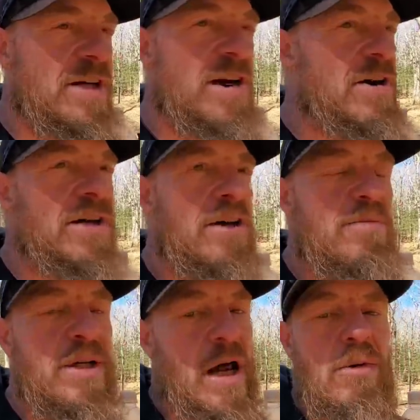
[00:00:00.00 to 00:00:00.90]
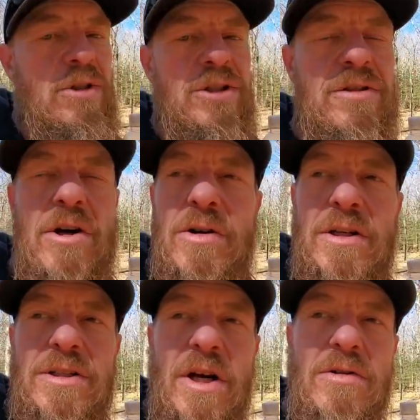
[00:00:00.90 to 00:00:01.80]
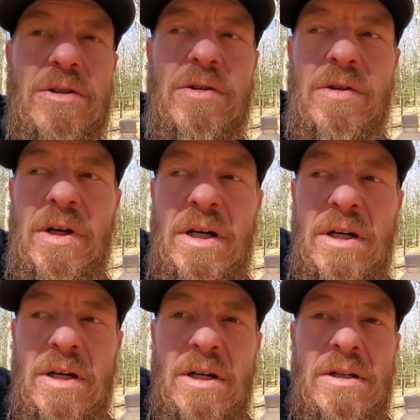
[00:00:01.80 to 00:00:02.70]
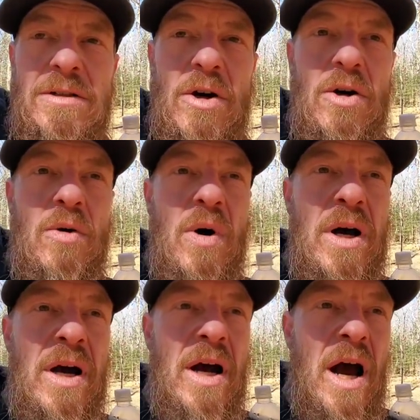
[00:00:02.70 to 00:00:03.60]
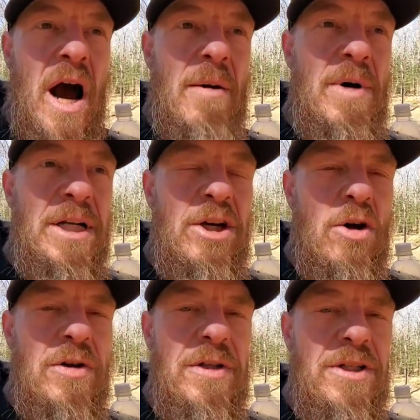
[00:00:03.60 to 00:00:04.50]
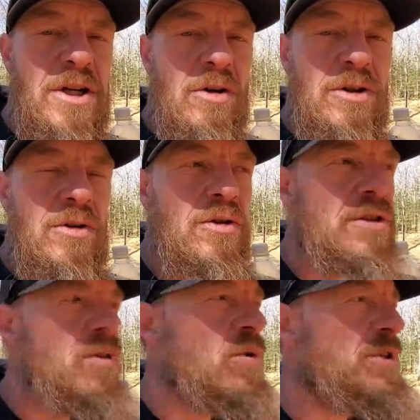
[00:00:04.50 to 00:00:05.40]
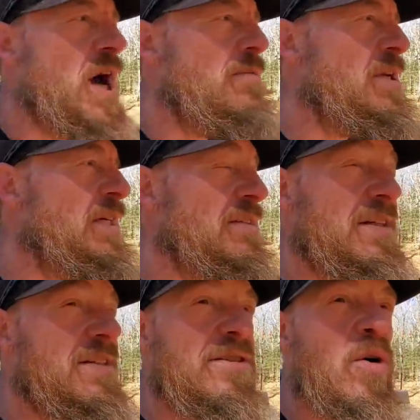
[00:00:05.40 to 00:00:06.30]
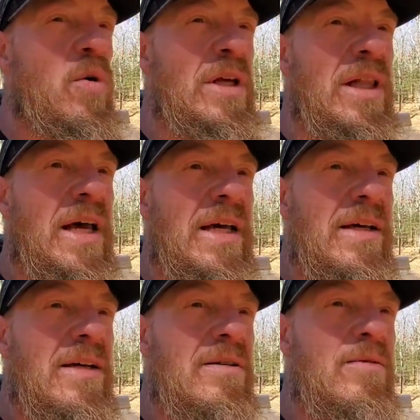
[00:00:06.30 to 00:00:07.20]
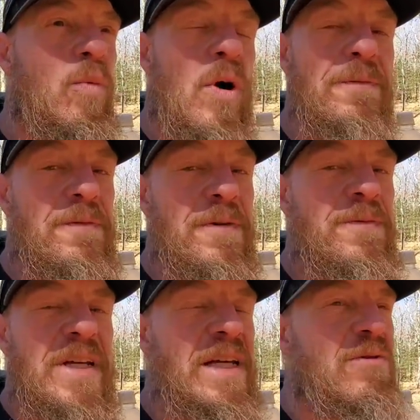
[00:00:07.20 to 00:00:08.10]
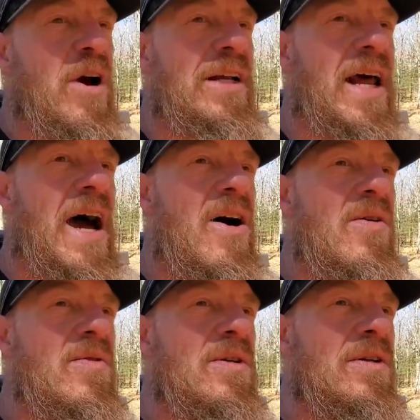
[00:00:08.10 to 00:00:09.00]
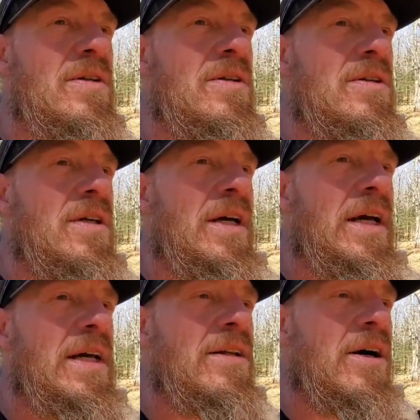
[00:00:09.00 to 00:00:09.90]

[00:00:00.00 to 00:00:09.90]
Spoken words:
and carry it up, but I would just go to the shelter. So I'm going to go to the shelter, see what time it is, because it's only like 1:15 right now. And